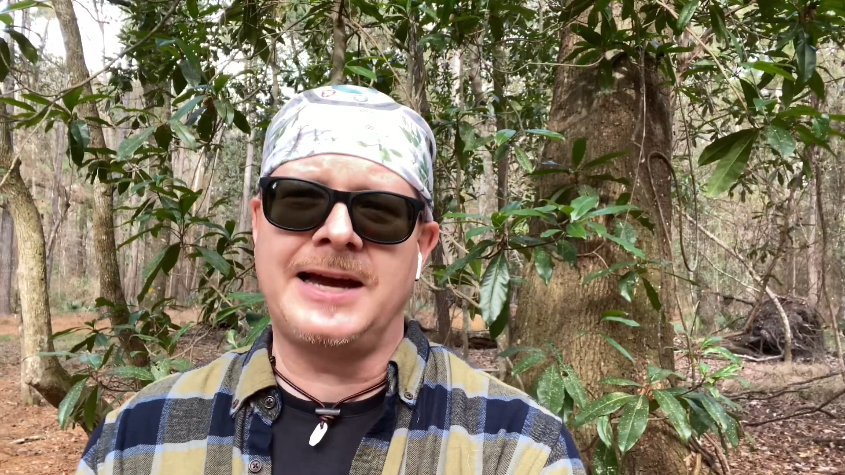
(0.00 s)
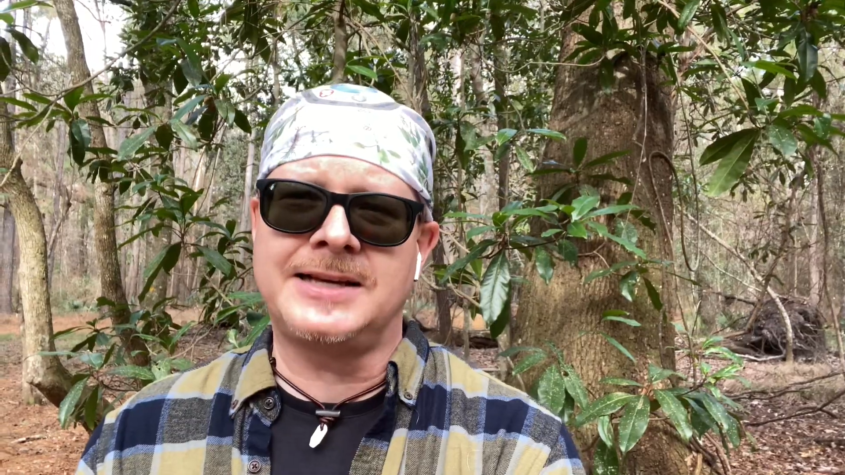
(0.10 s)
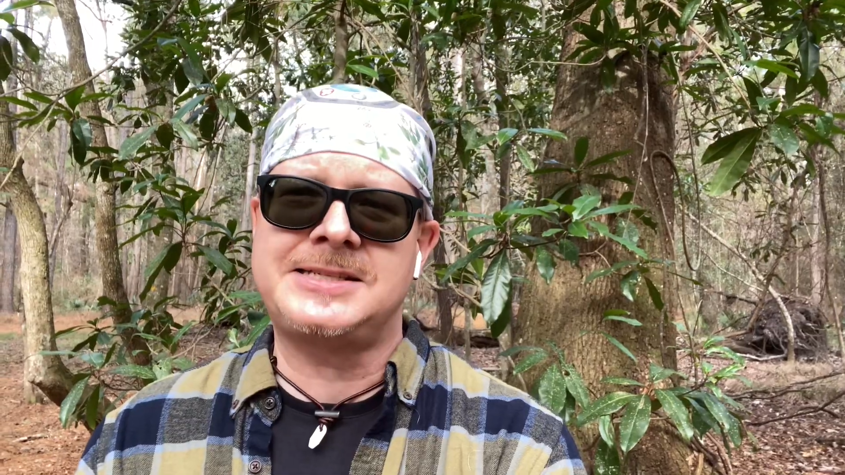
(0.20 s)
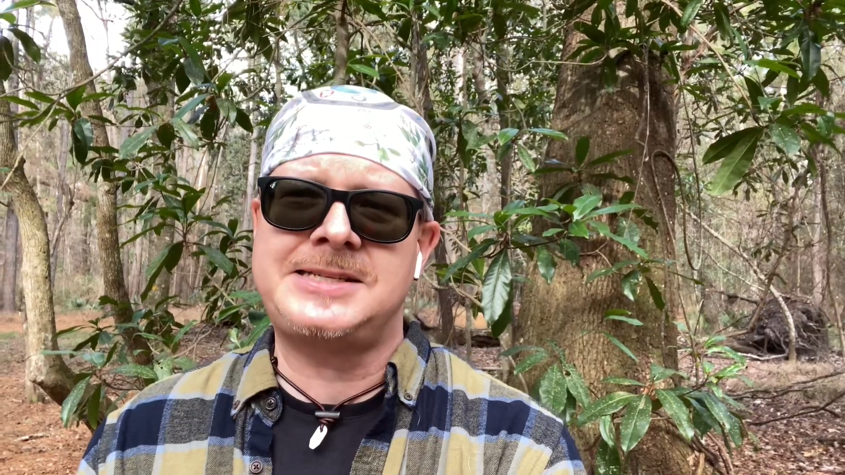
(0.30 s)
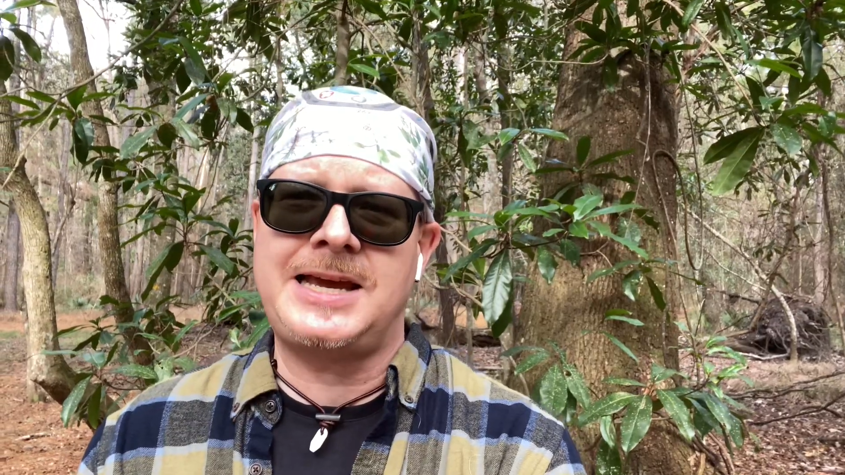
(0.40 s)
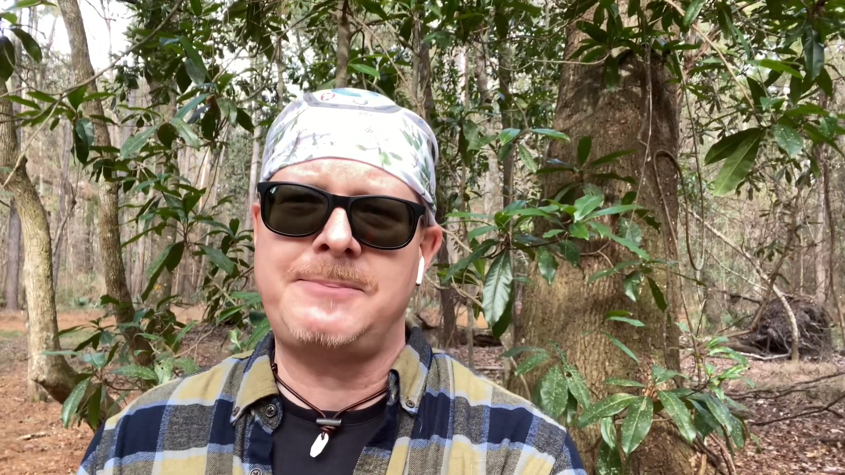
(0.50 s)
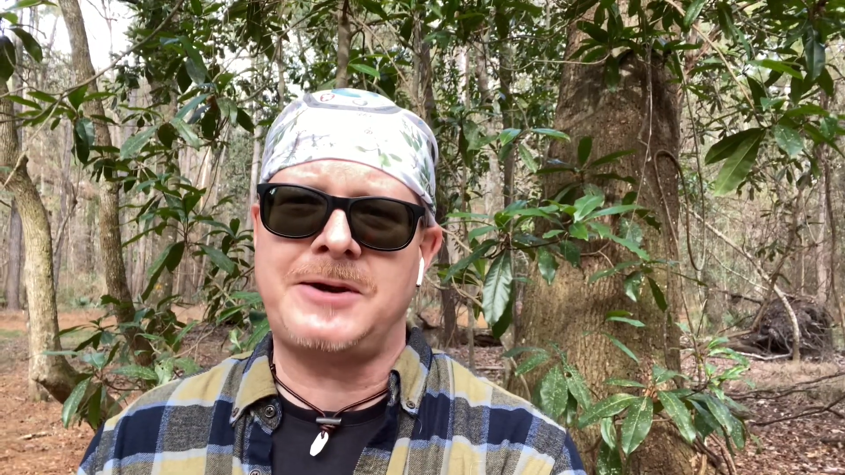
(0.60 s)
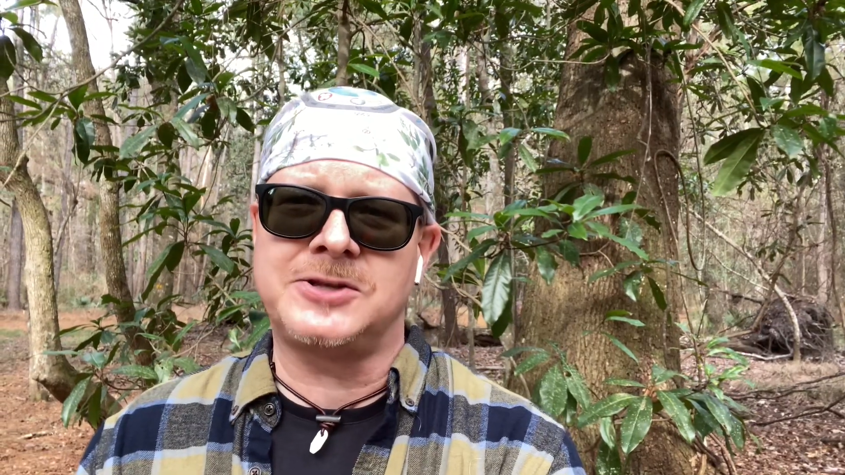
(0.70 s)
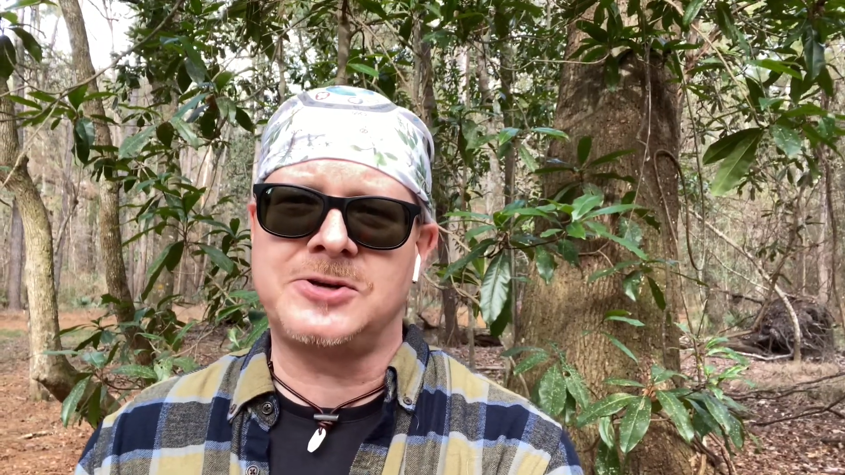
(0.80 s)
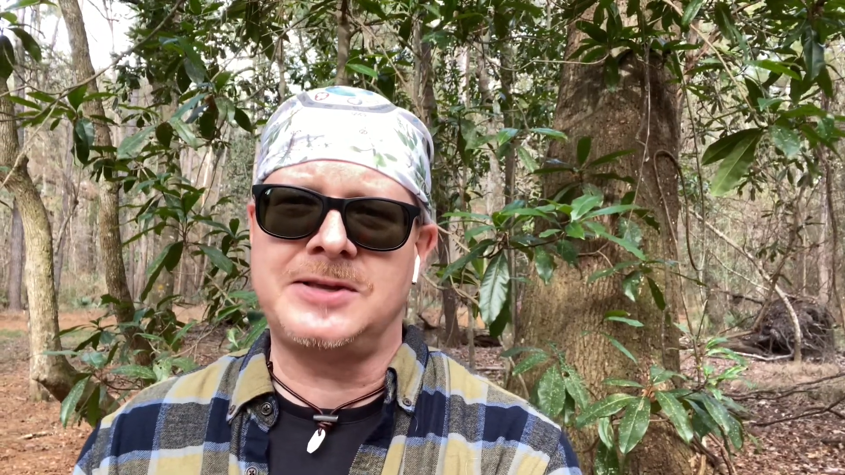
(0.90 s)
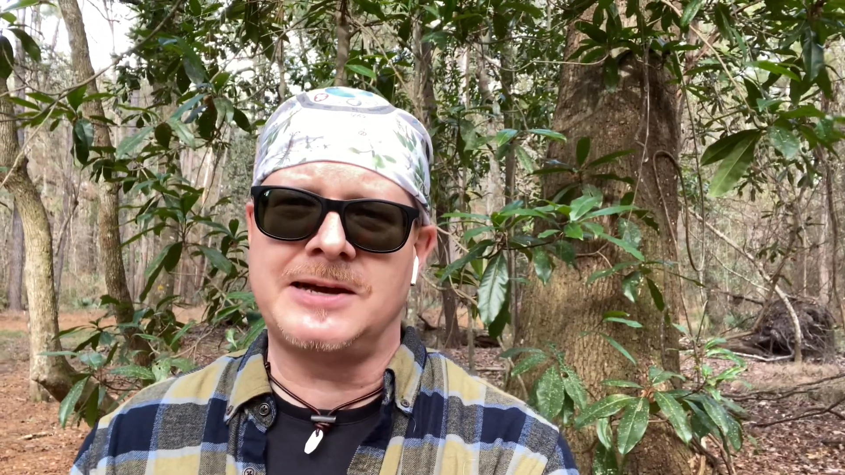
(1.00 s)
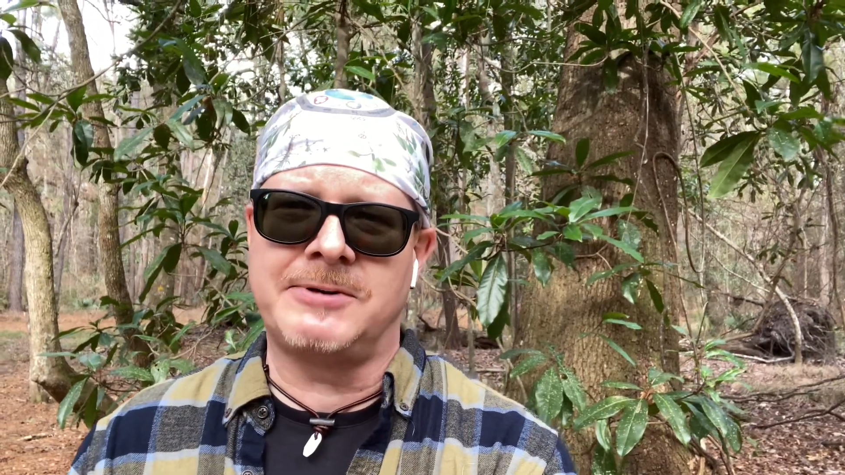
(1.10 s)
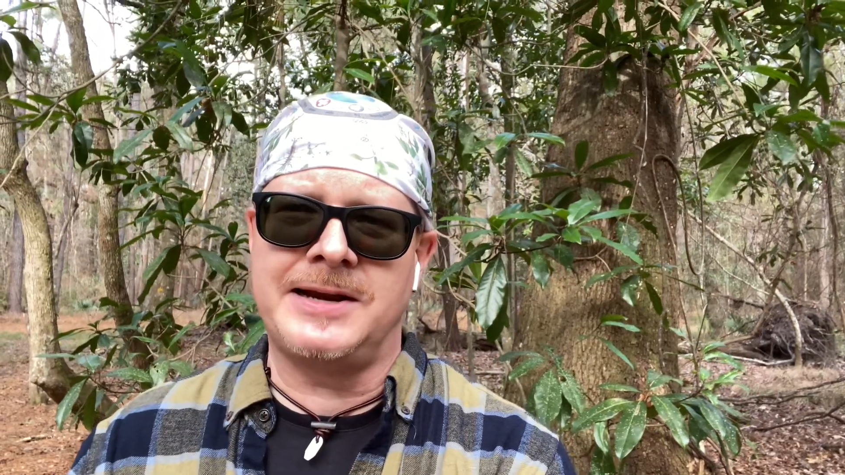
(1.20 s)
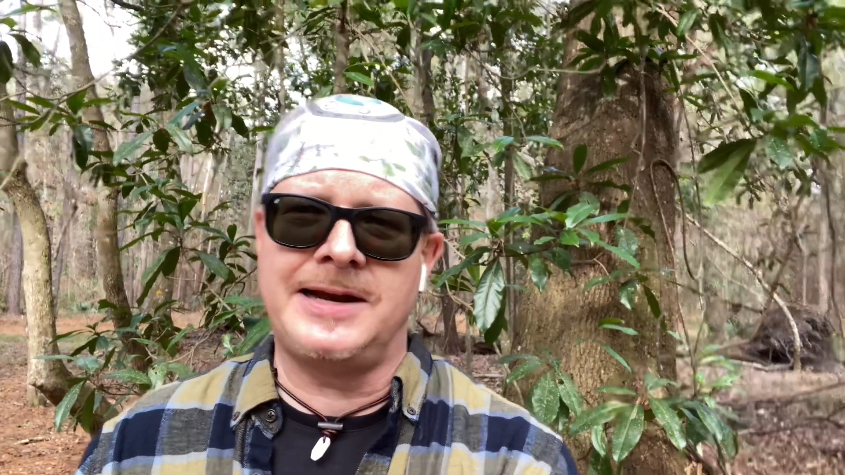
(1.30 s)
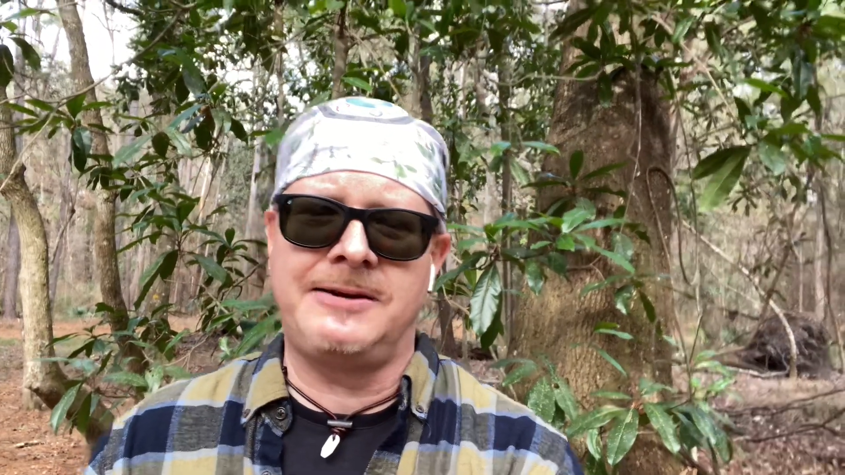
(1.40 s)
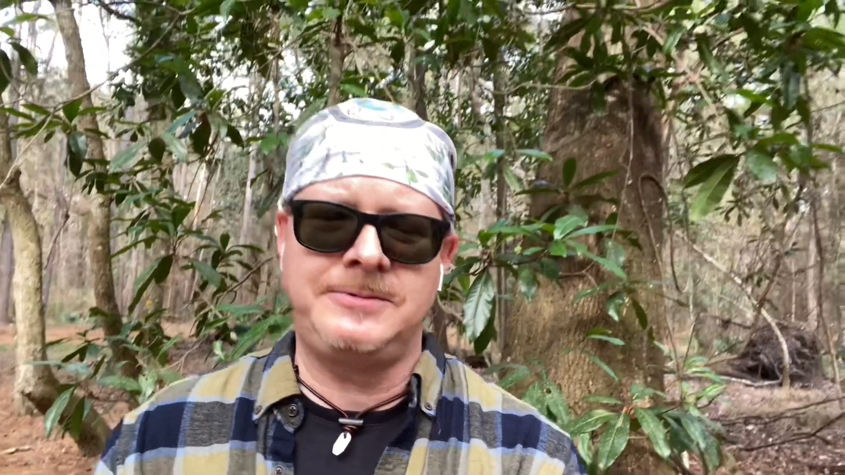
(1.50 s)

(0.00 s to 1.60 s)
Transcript: X tape. I'll show you that right now.